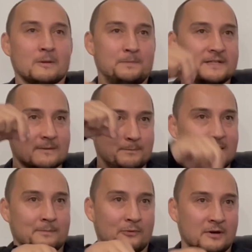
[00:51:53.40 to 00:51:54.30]
a piece of
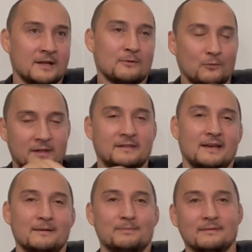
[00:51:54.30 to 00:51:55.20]
paper in it with
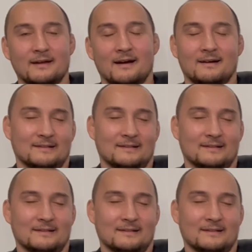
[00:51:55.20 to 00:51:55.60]
tape. Yeah.